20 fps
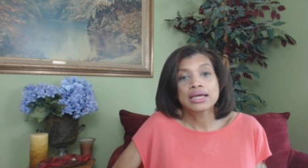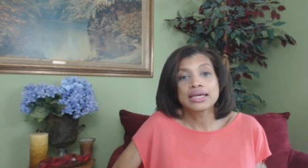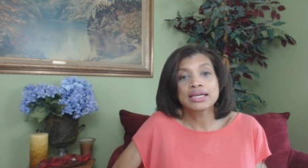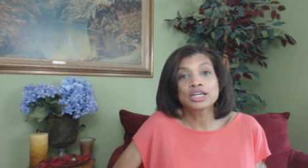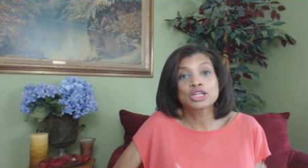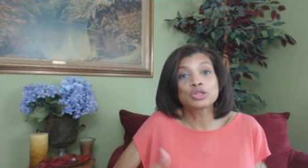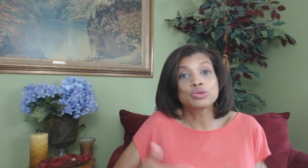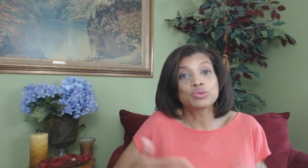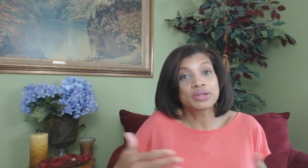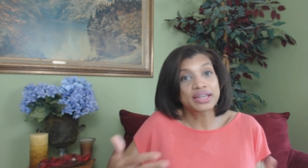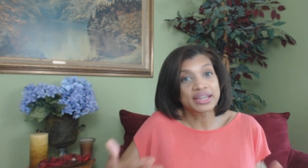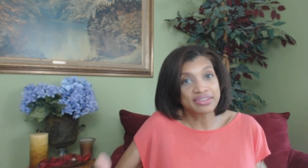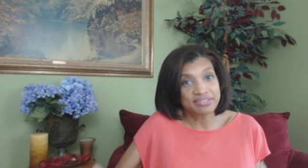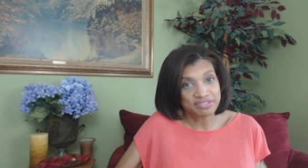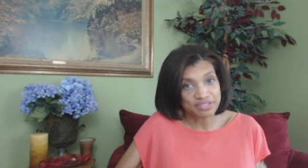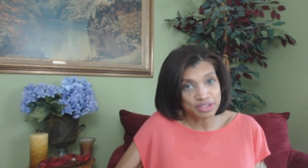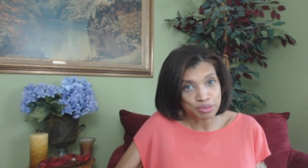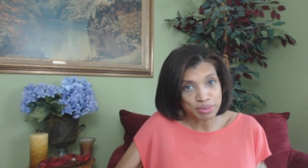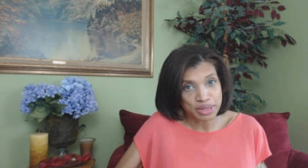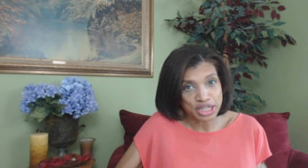including
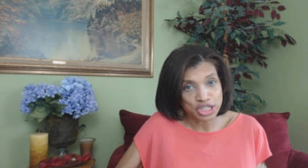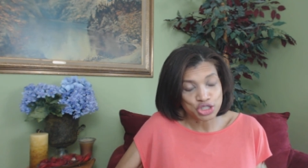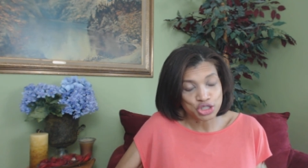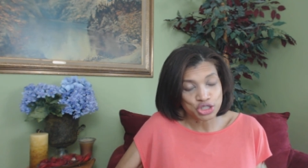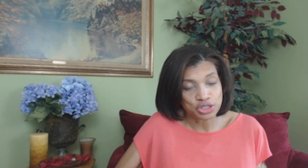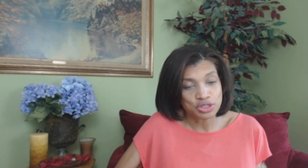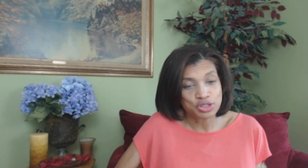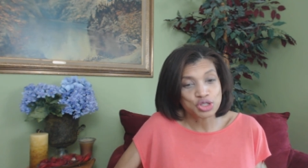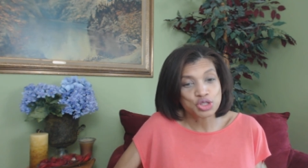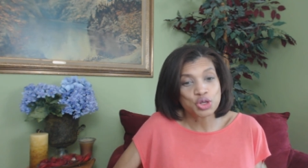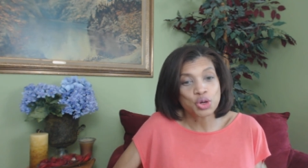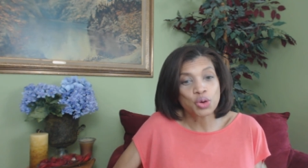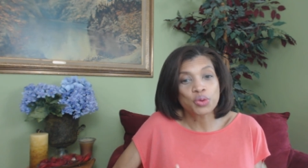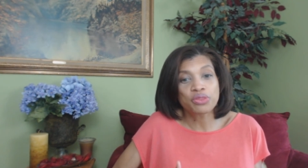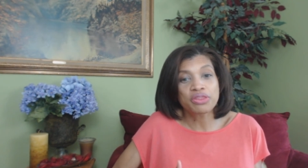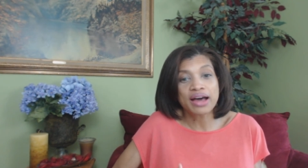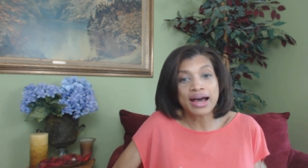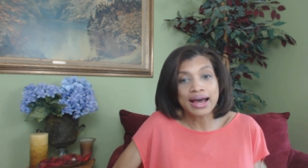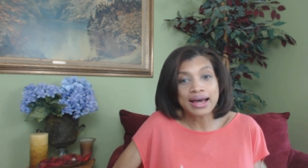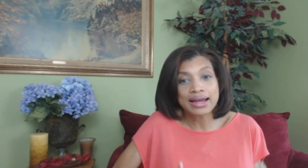inflammation.
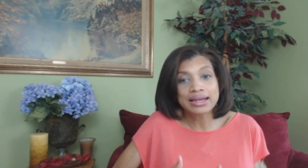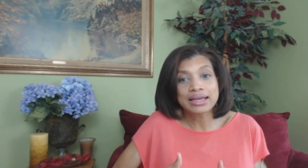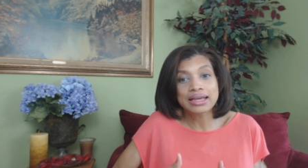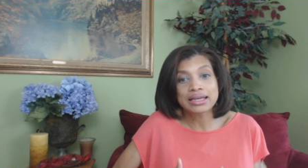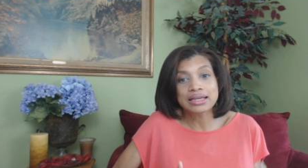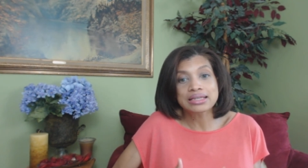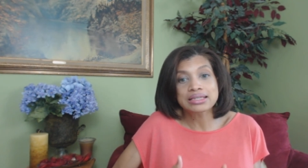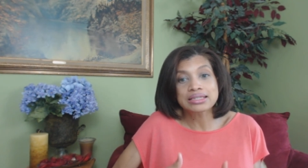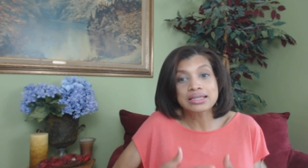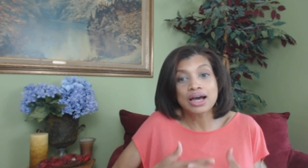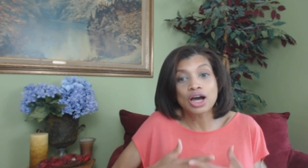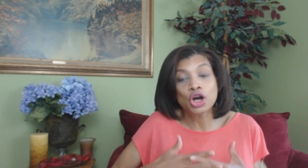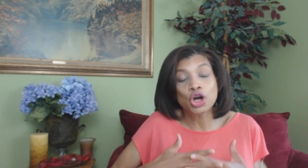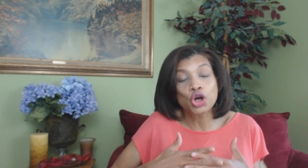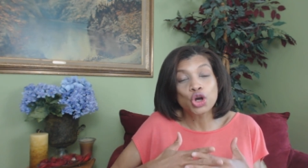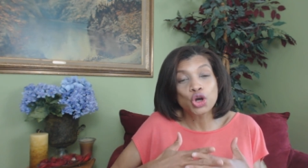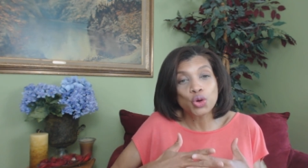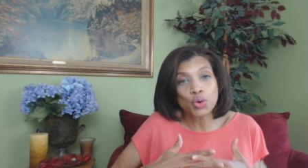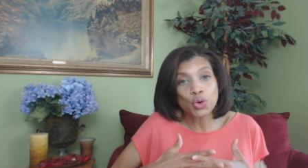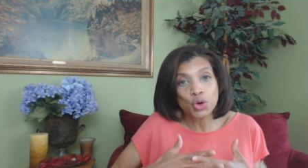So that is a
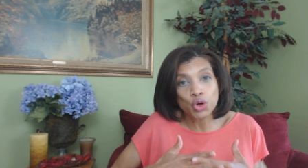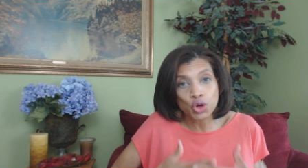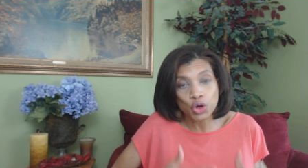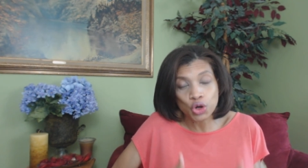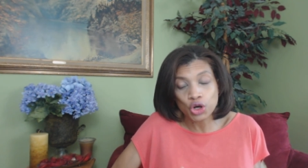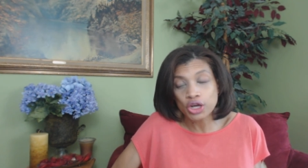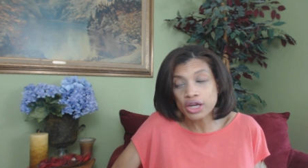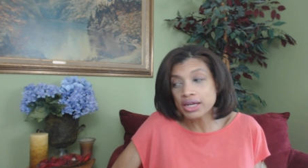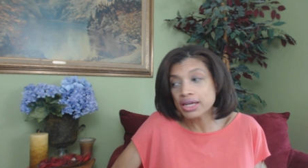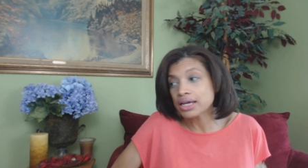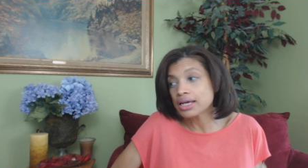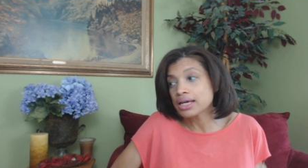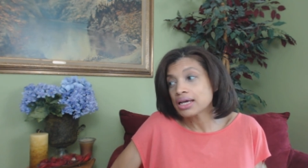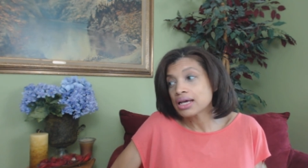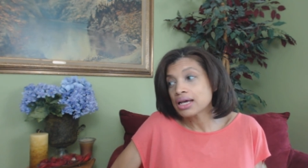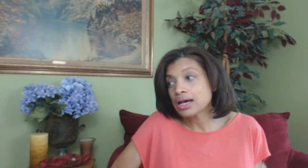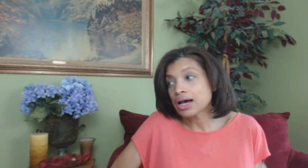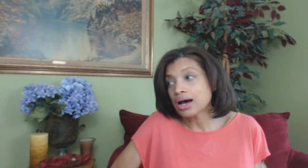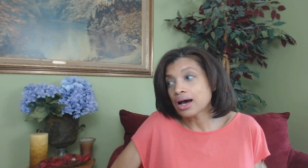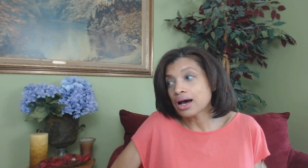good
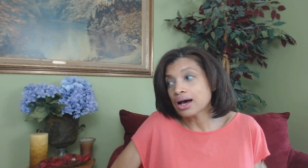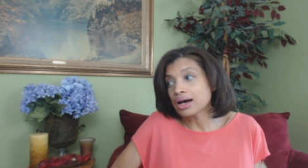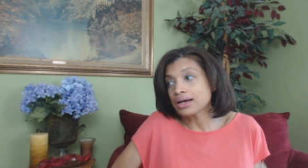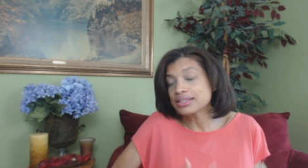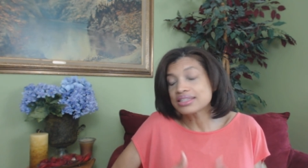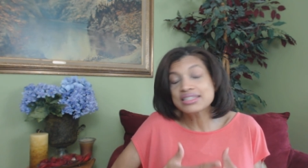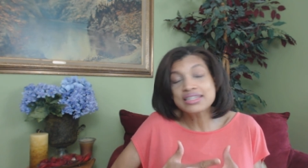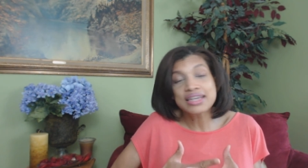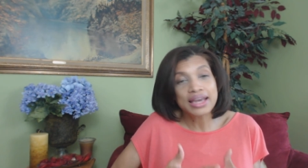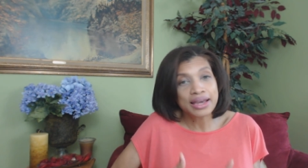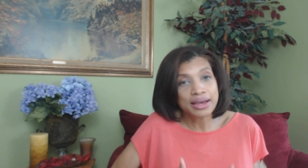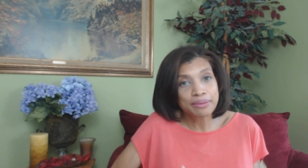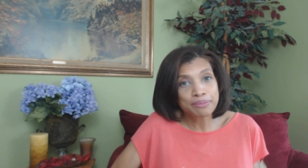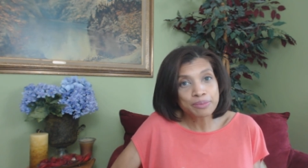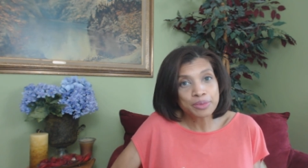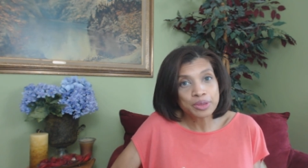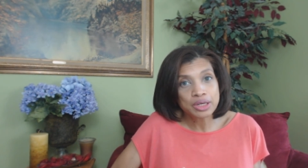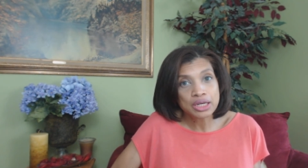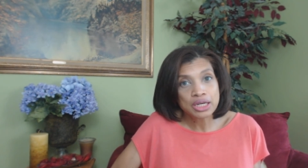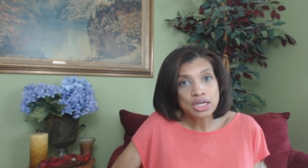uh,
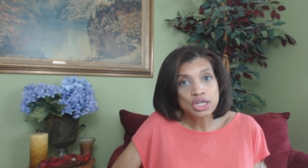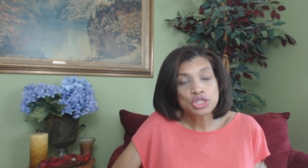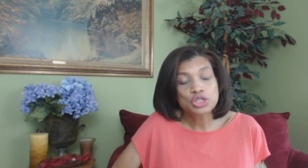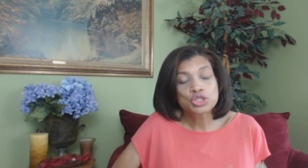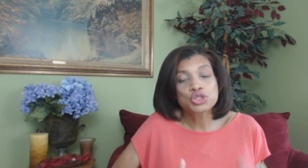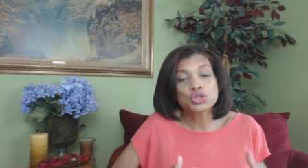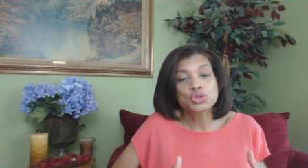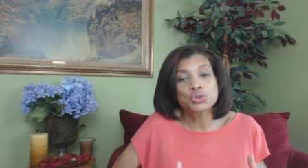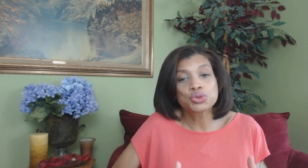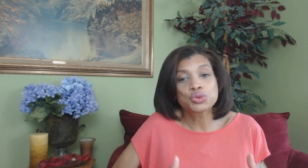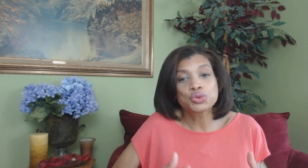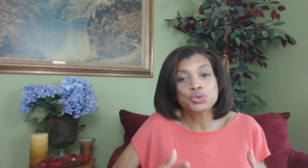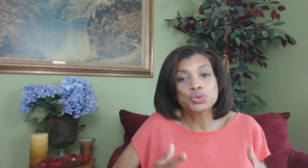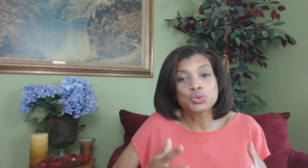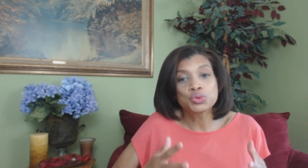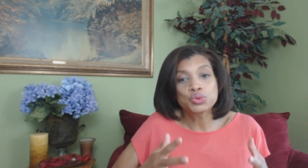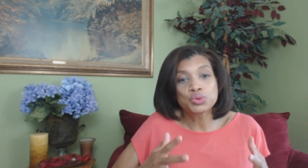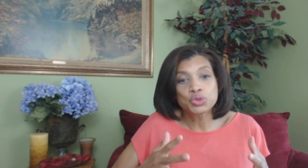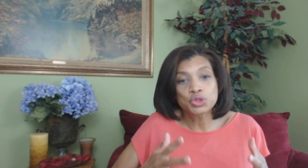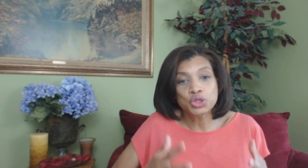tip
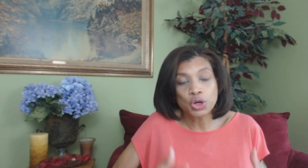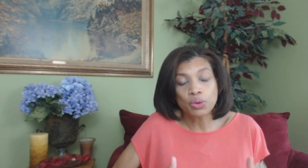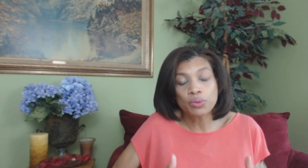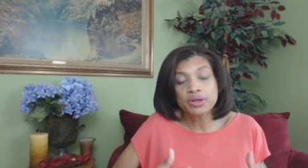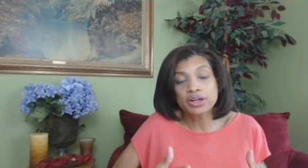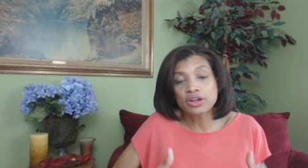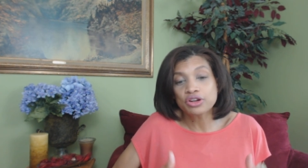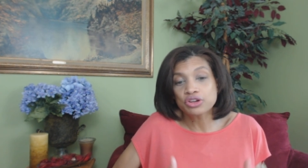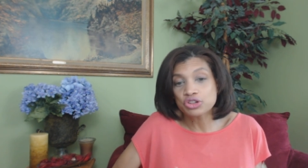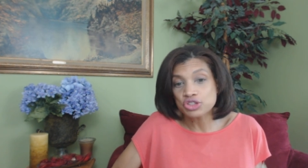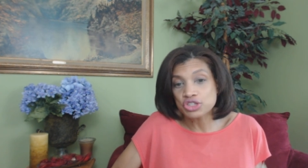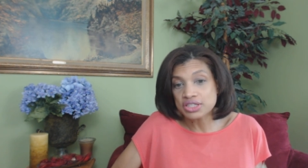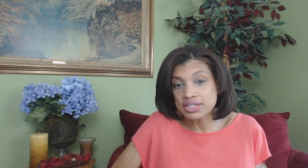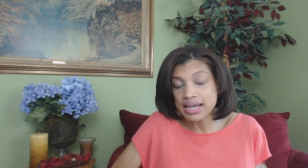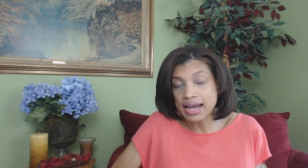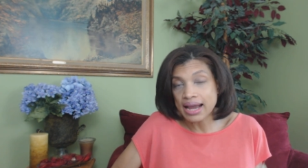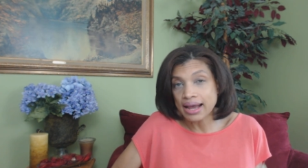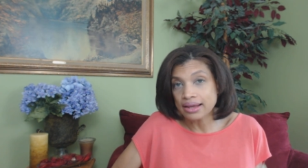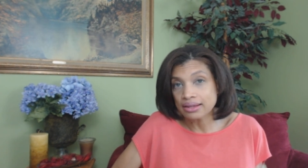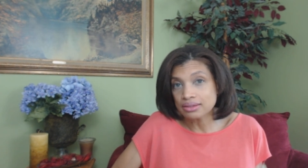to know and
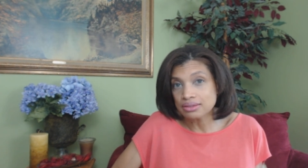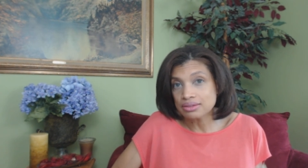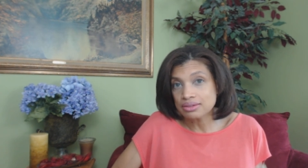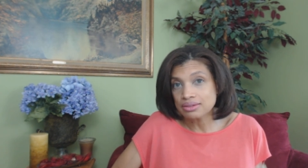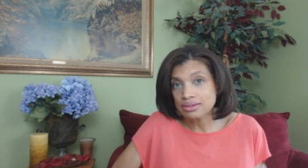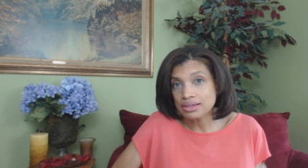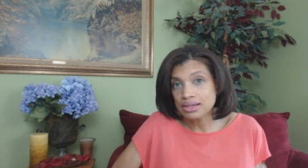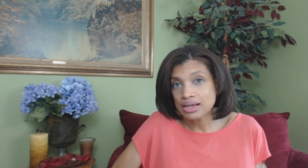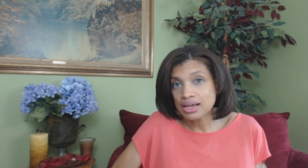understand